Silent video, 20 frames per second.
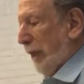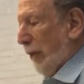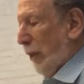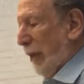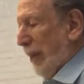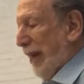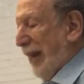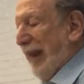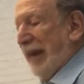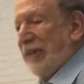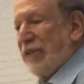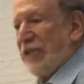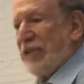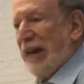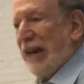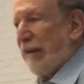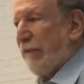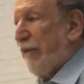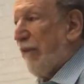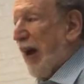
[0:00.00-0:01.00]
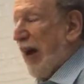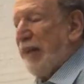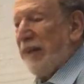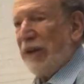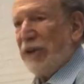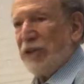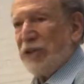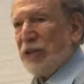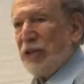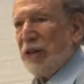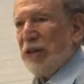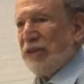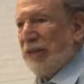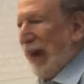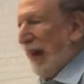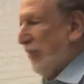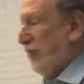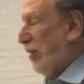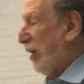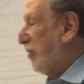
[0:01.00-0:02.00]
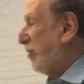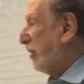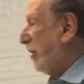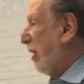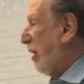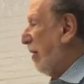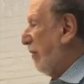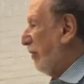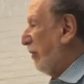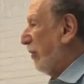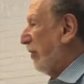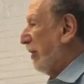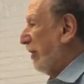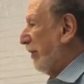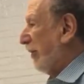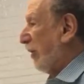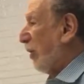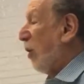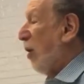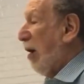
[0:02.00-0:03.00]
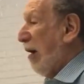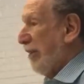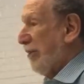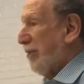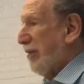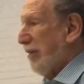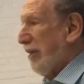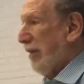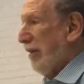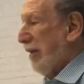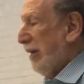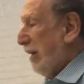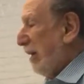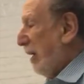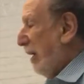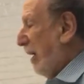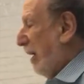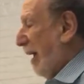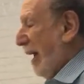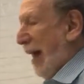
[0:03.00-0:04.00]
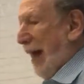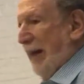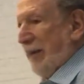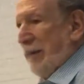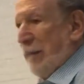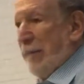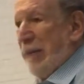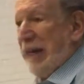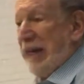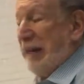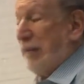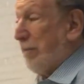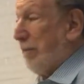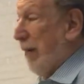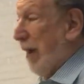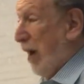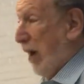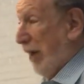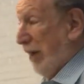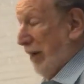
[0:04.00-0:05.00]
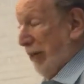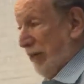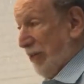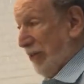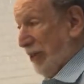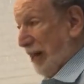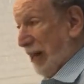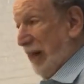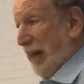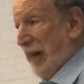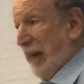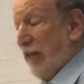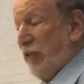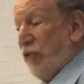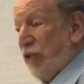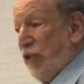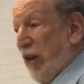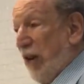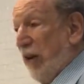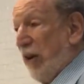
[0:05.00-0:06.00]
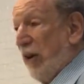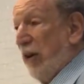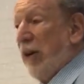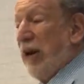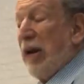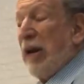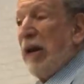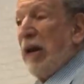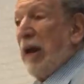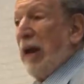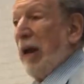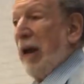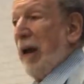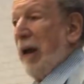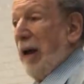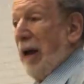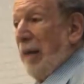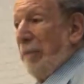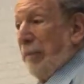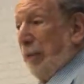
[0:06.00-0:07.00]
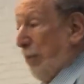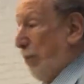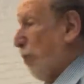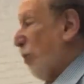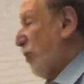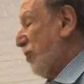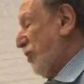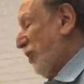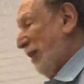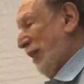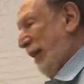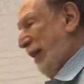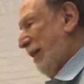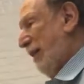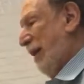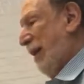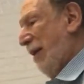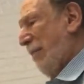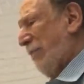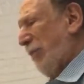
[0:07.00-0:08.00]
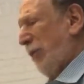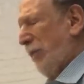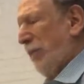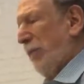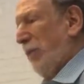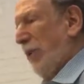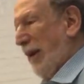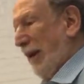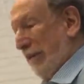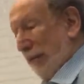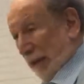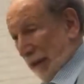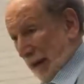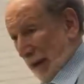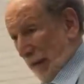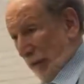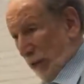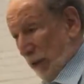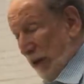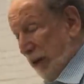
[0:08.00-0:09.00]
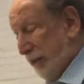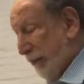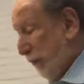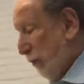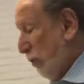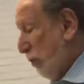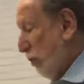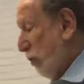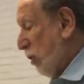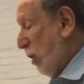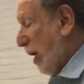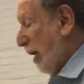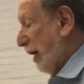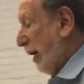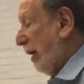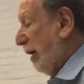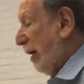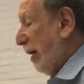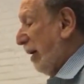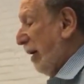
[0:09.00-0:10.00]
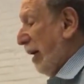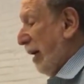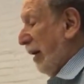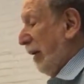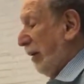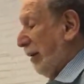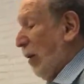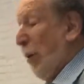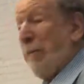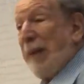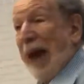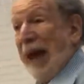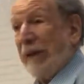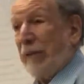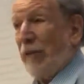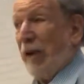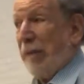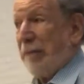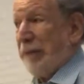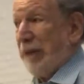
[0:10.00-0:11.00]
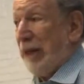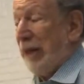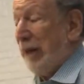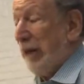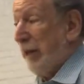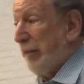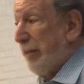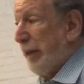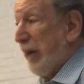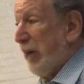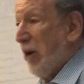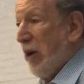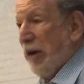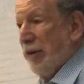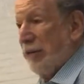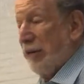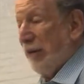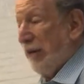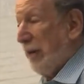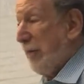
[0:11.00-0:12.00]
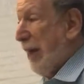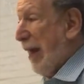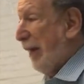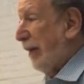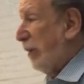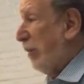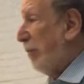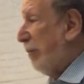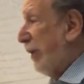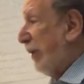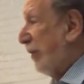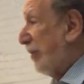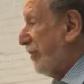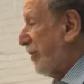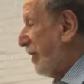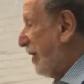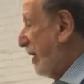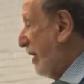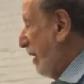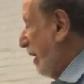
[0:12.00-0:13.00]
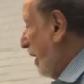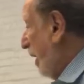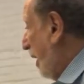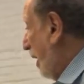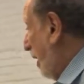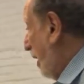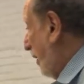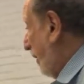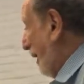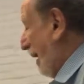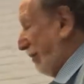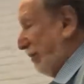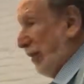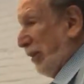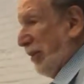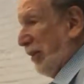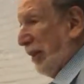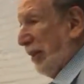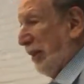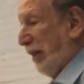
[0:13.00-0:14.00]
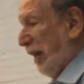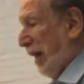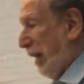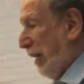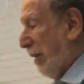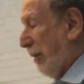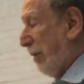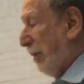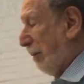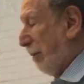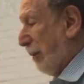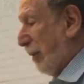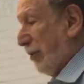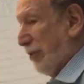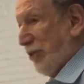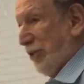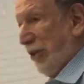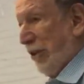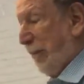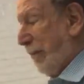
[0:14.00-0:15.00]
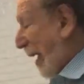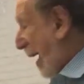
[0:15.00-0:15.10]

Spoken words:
when they get sick, find their insurance act doesn't cover the cost. And 1 million Americans each year, proportionally the number, whatever the number is for New York, go bankrupt because of their medical bills. They have to declare personal